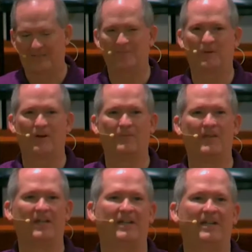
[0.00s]
pardon
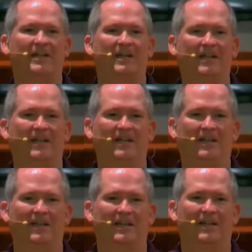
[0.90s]
me.
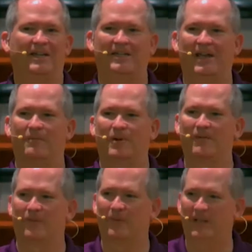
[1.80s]
Yeah, pray
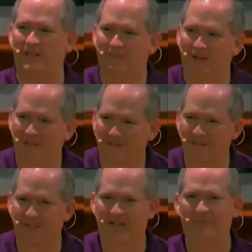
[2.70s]
for Whitney. Whitney's going
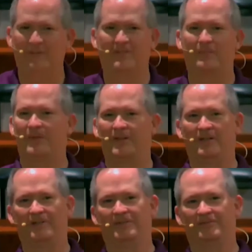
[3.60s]
to kind of be stepping
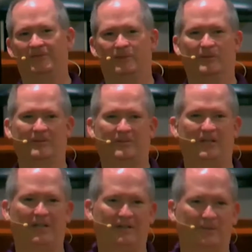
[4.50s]
in for
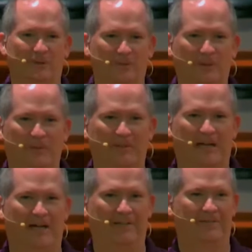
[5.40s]
Jenny for a little bit with
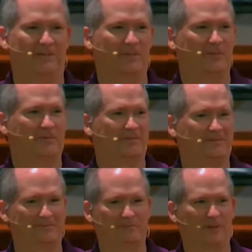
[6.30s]
Don, so
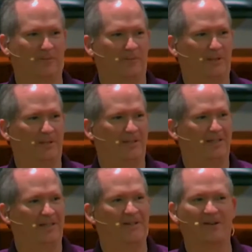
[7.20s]
pray for Whitney.
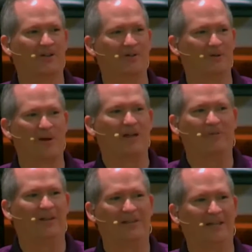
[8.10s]
You're going to do great,
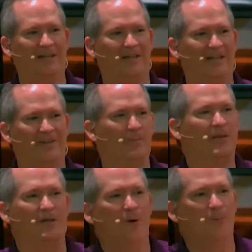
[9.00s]
Whitney. There'll be
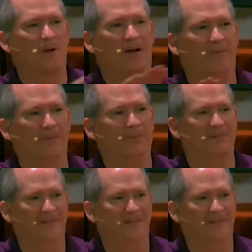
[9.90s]
no problems.